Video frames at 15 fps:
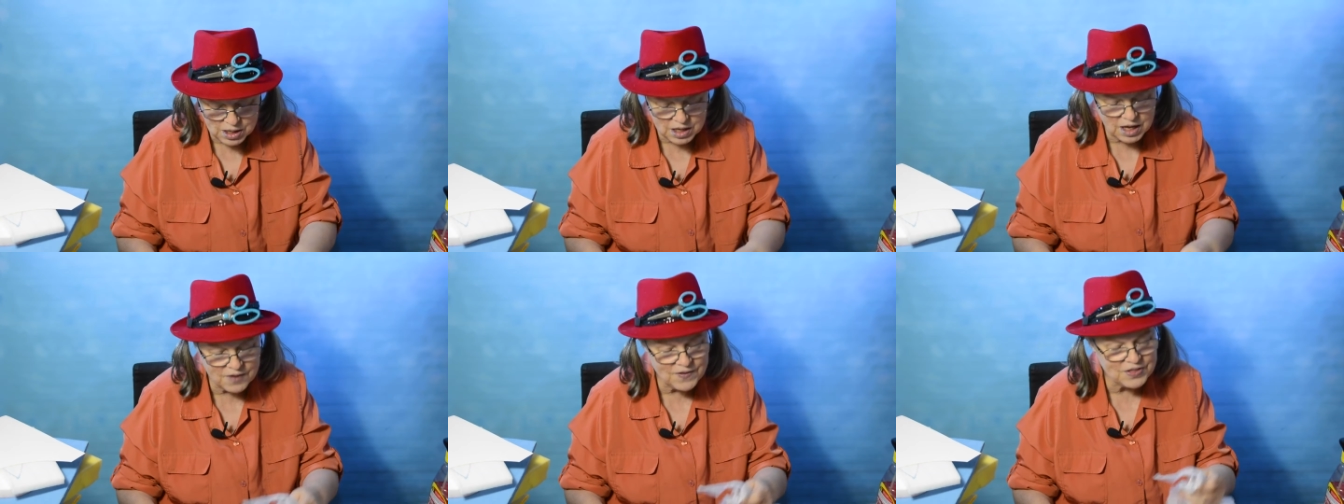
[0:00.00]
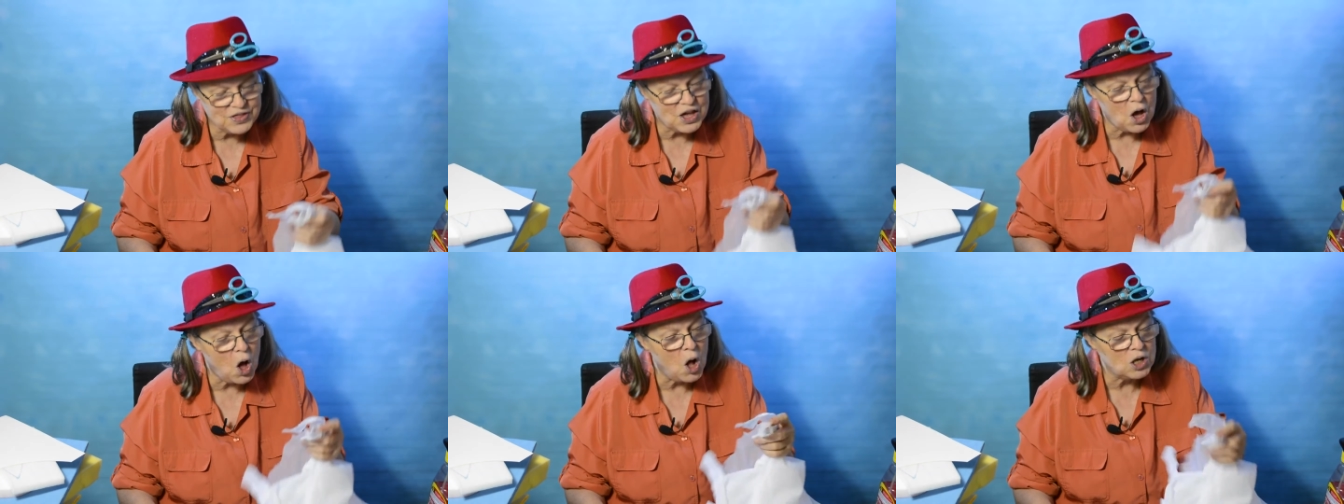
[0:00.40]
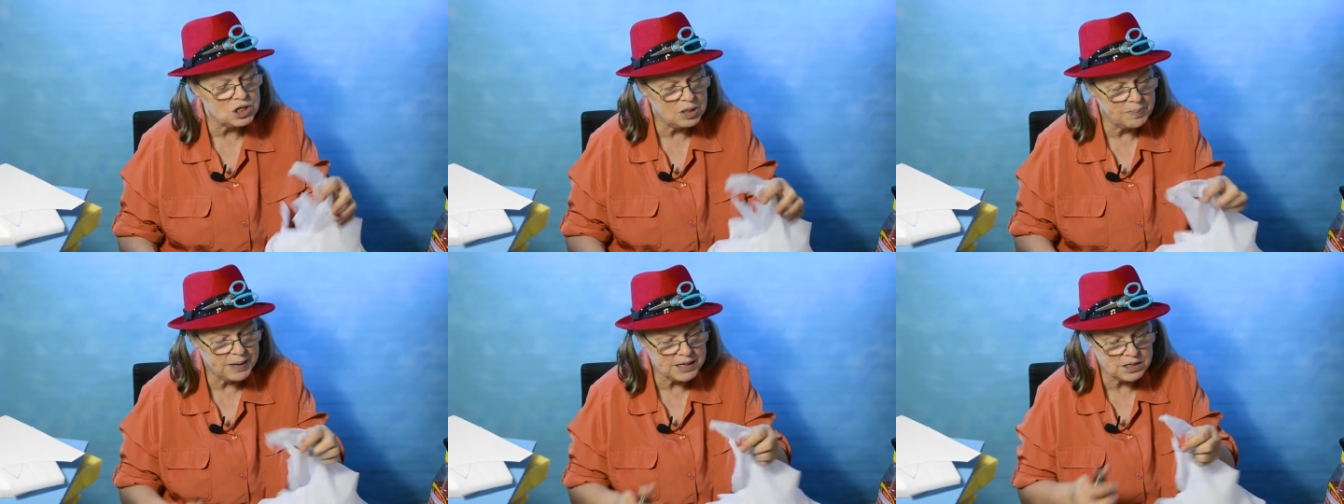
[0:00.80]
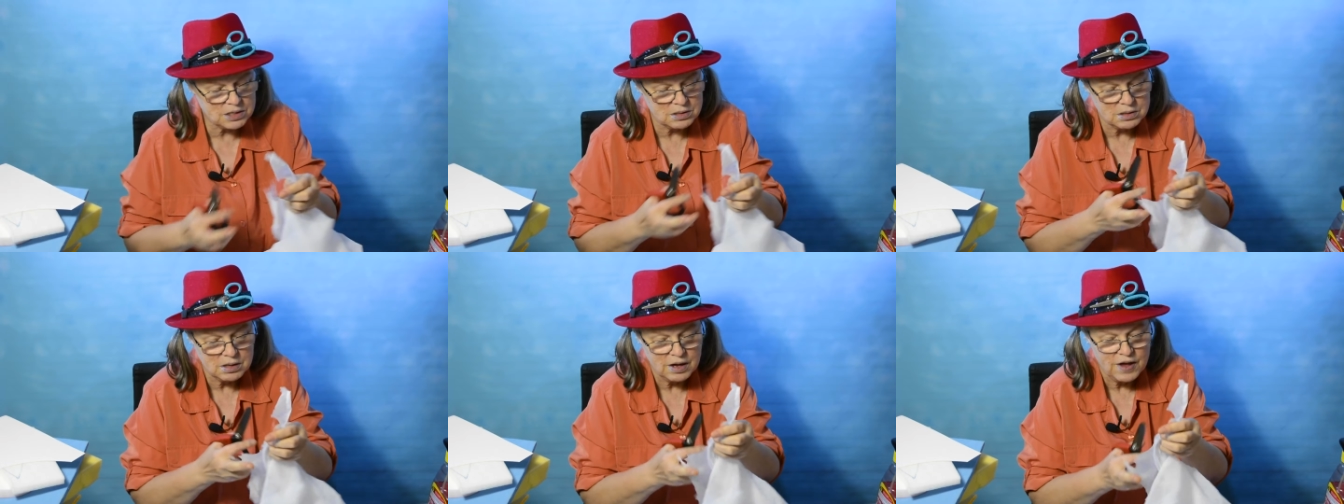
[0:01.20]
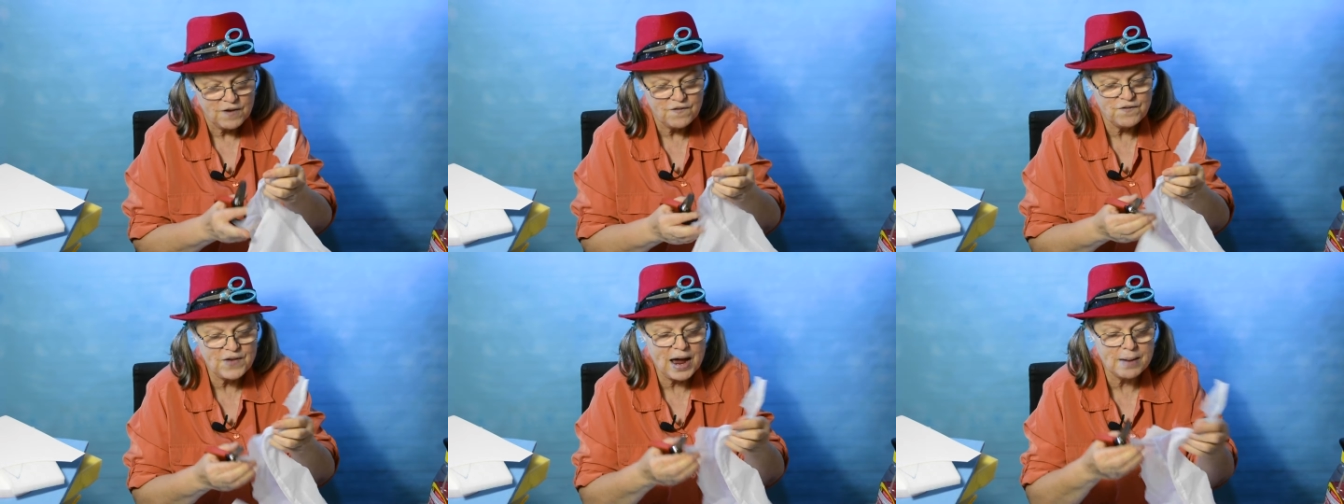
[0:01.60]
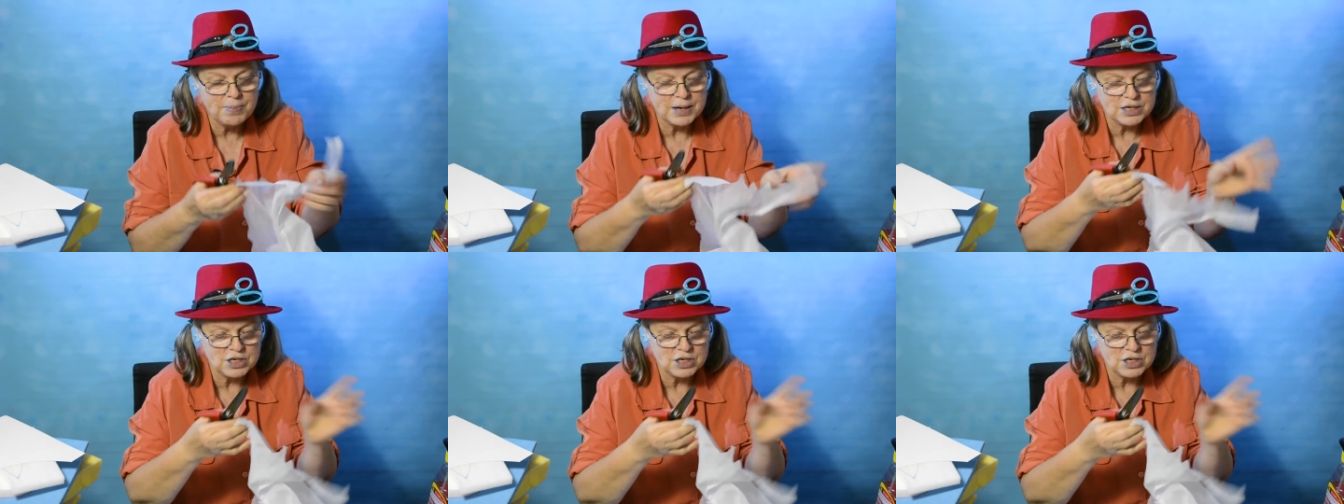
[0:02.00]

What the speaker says: to give it the ultimate fabric